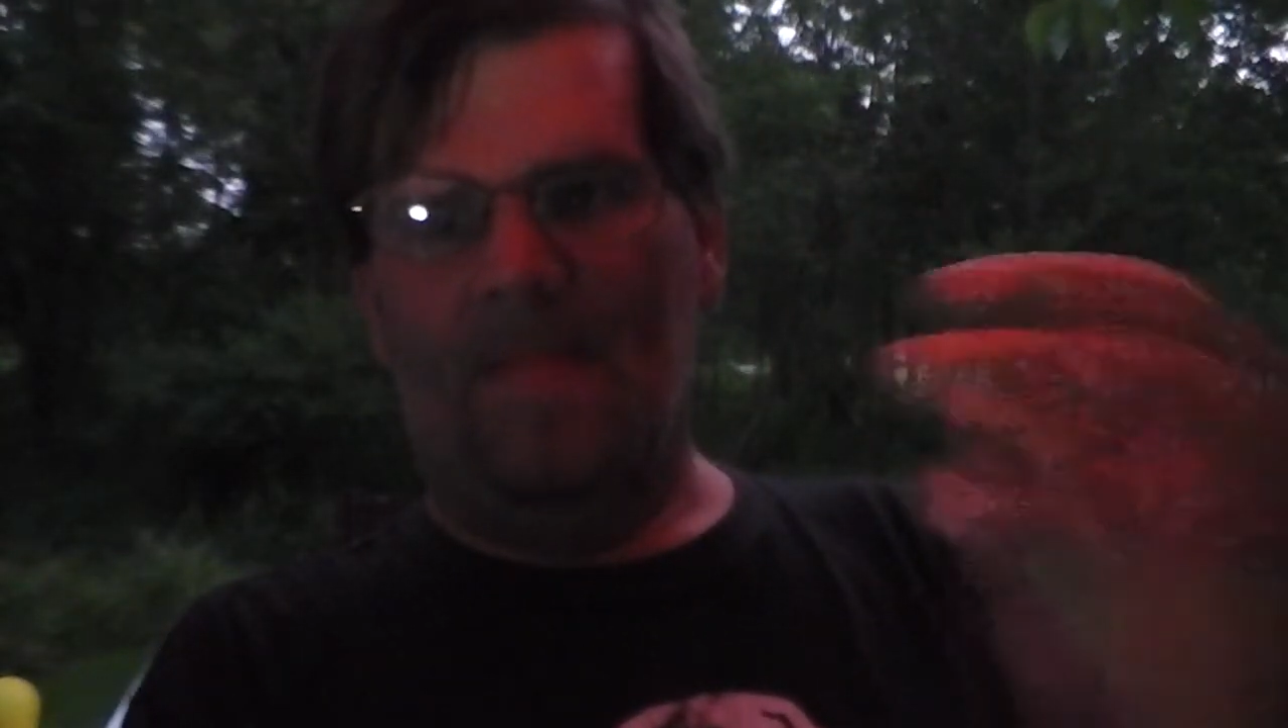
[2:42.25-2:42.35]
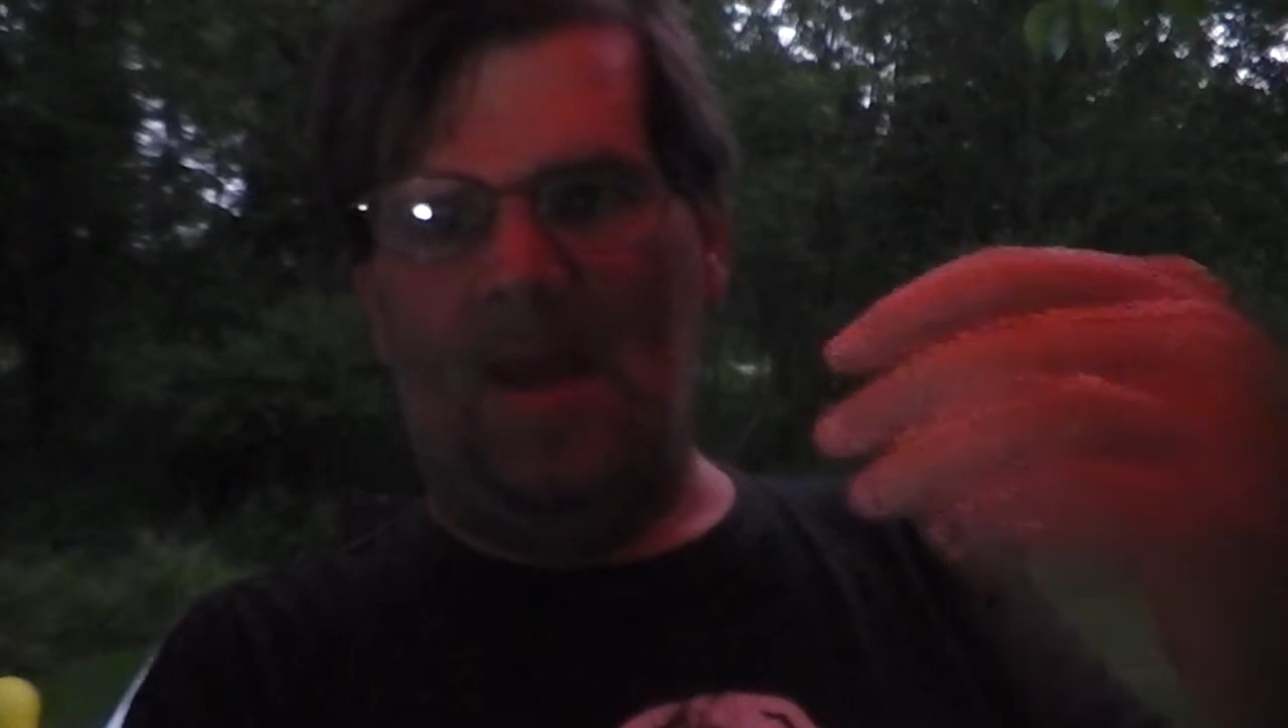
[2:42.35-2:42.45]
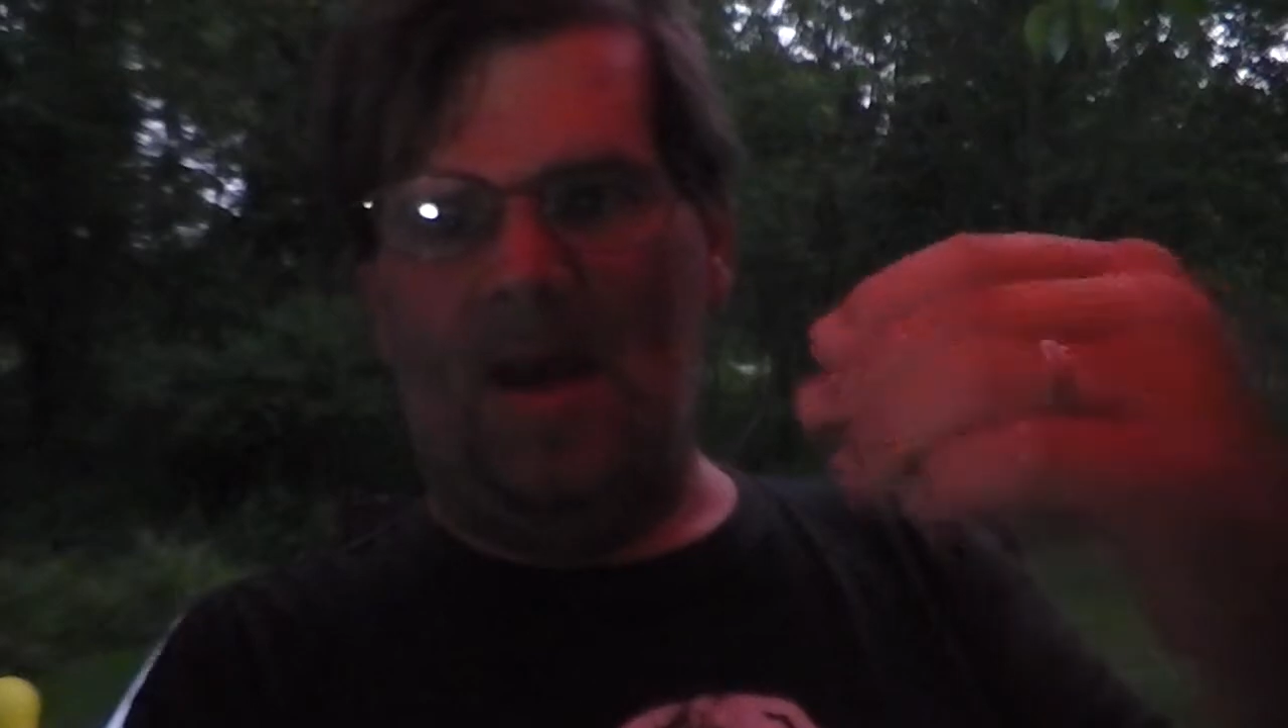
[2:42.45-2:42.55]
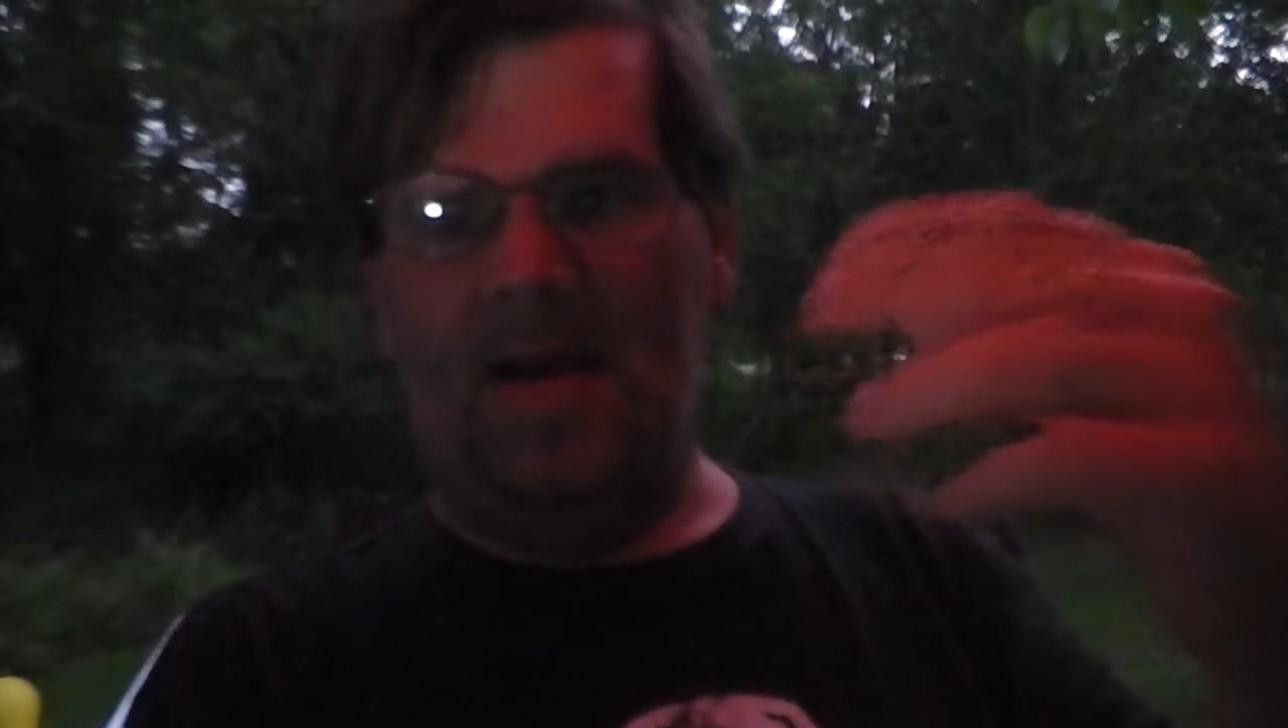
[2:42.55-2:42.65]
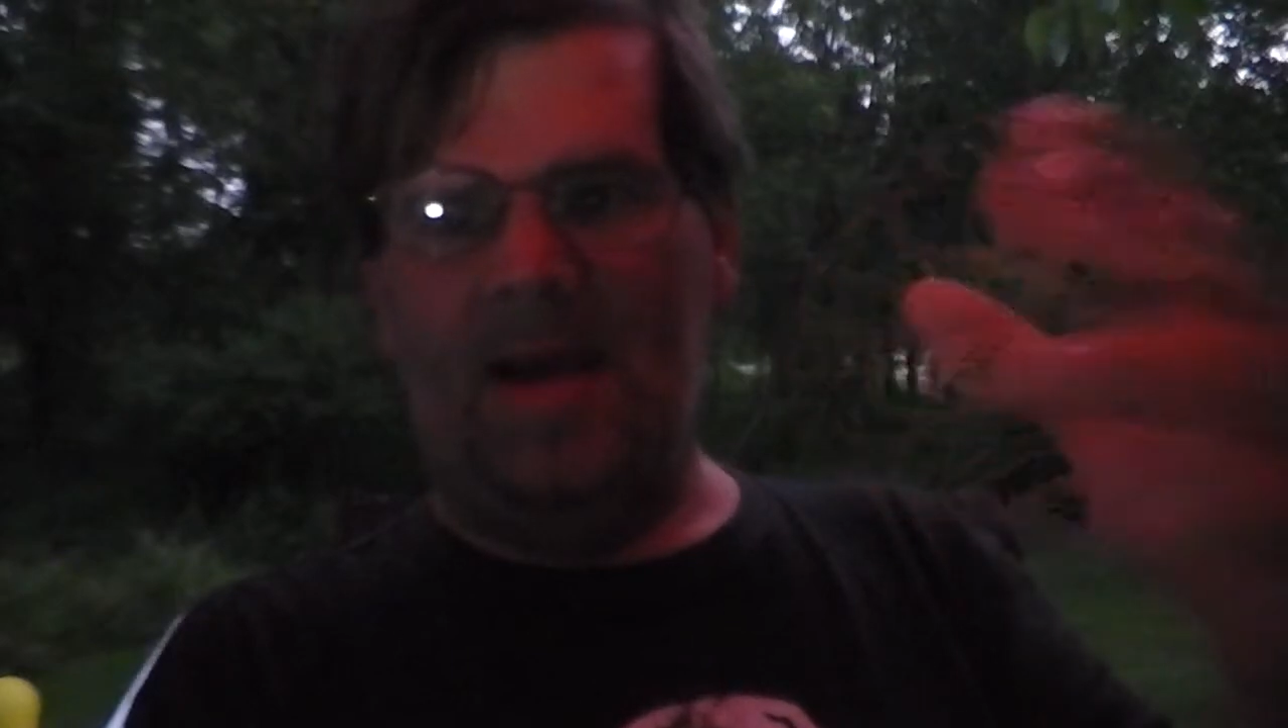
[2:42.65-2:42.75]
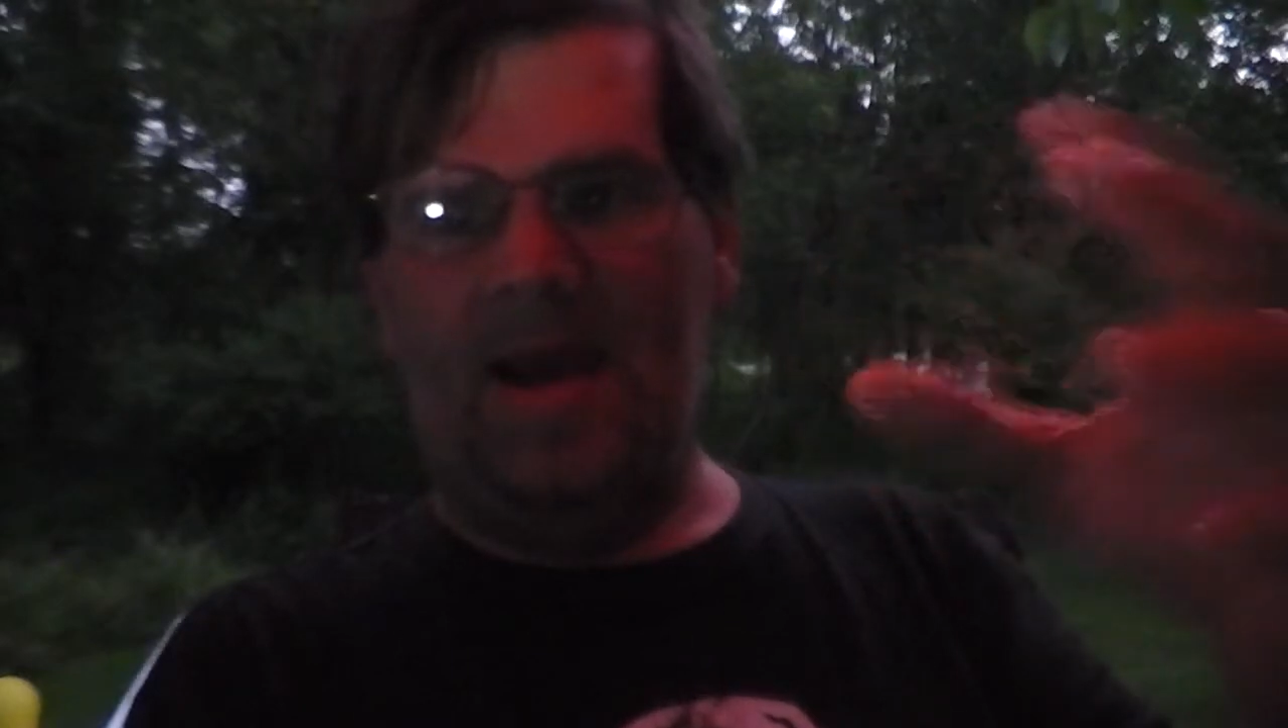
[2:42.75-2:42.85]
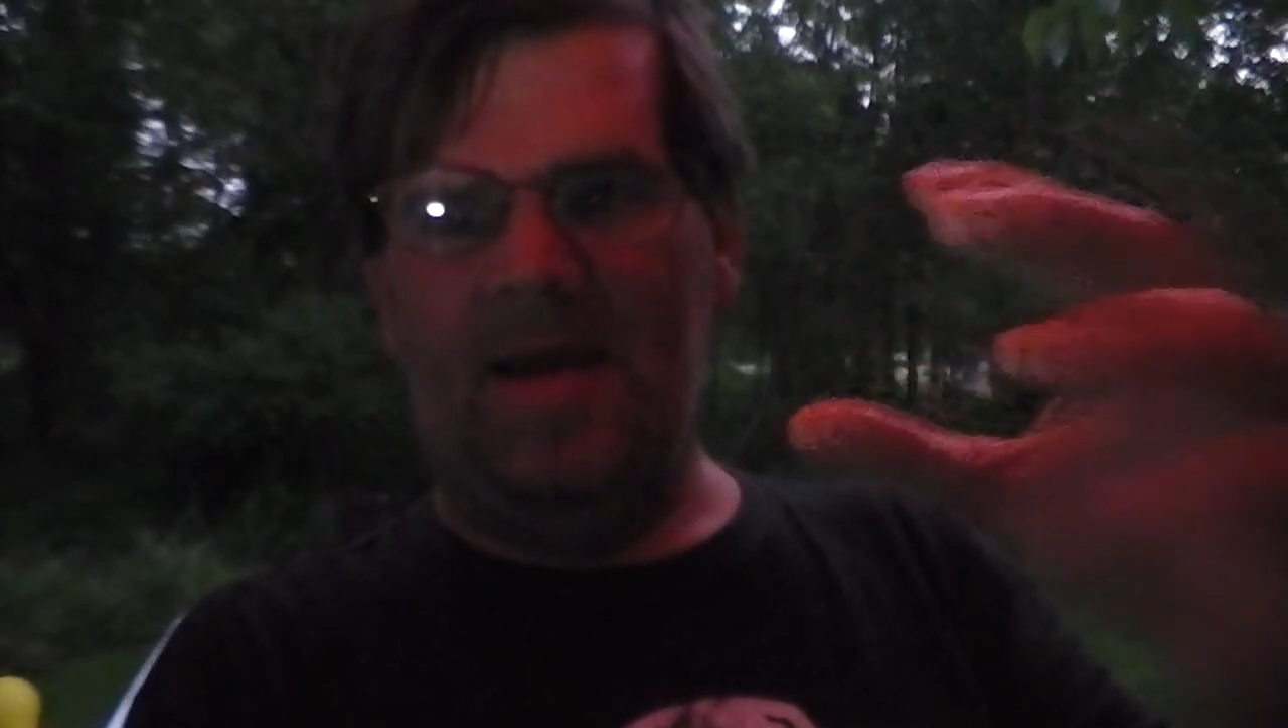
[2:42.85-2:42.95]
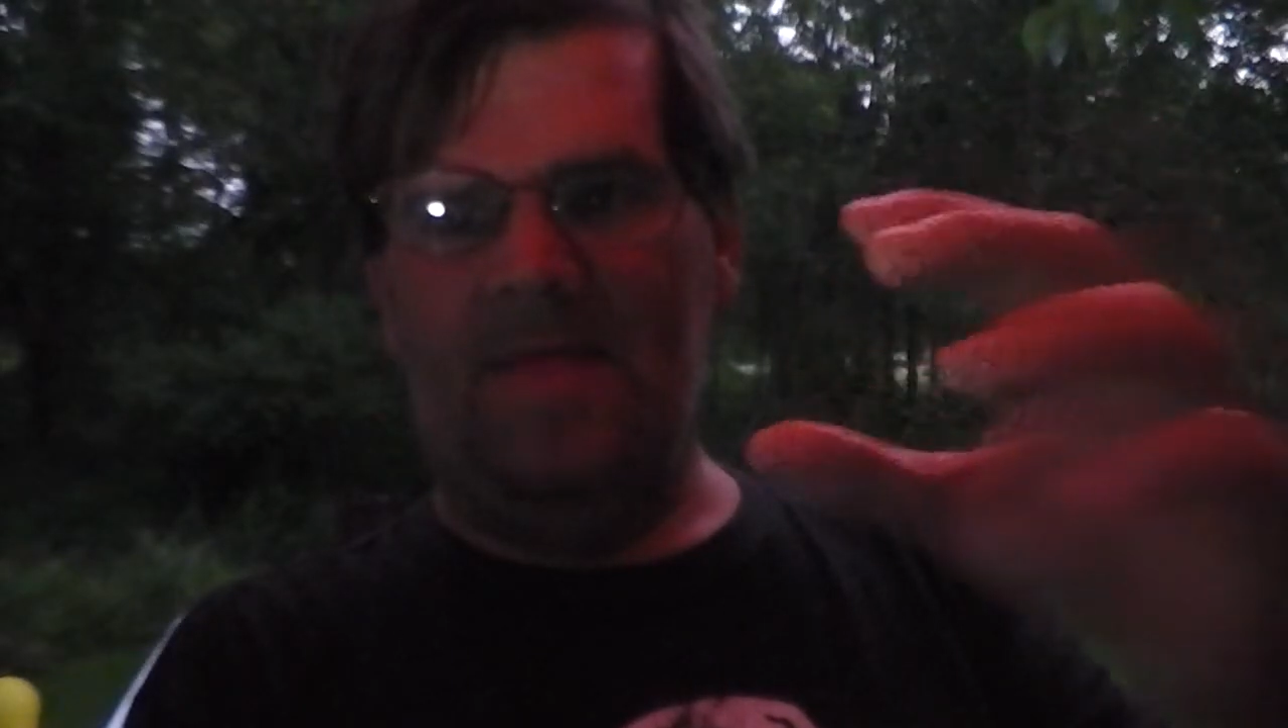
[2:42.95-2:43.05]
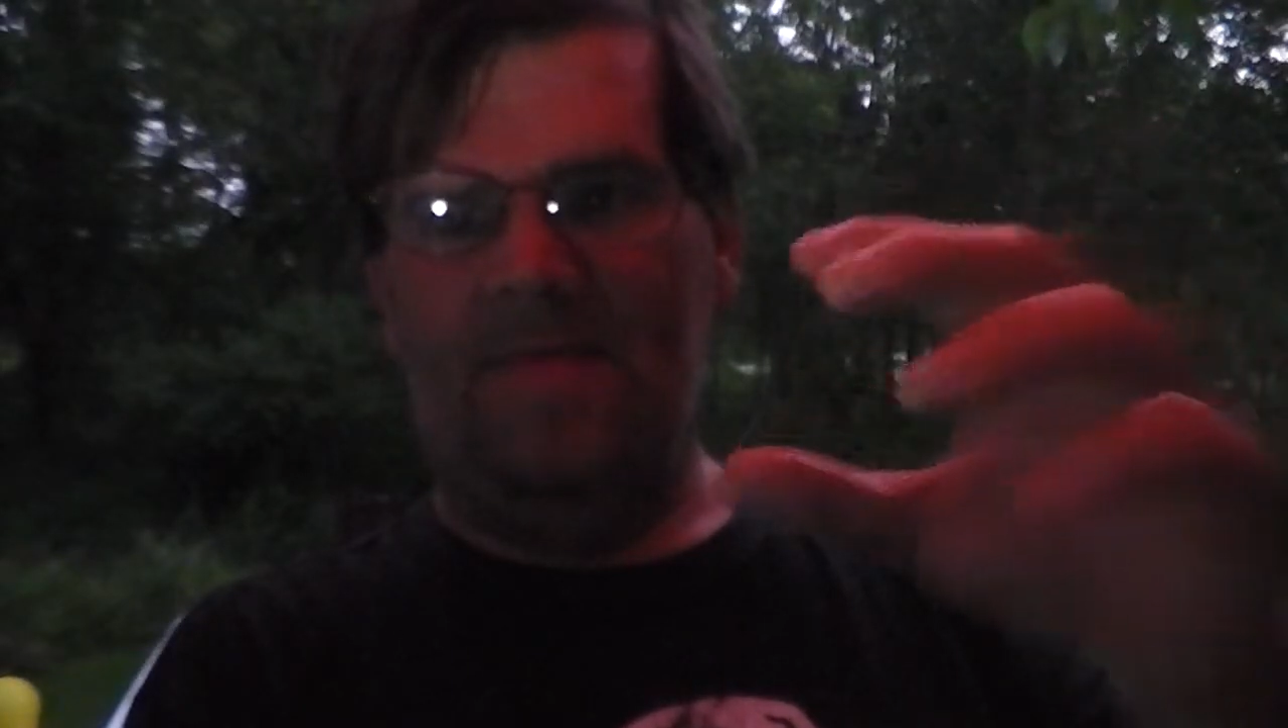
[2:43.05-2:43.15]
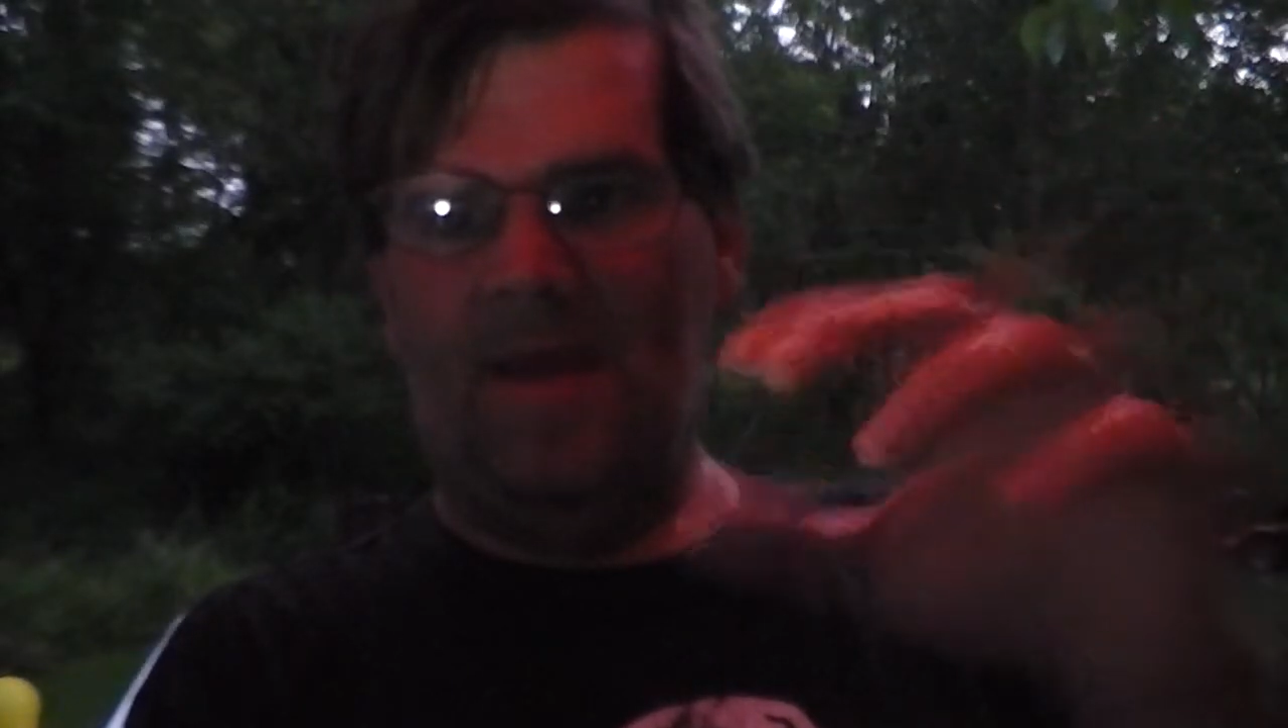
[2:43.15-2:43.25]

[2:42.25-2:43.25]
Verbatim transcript: I gave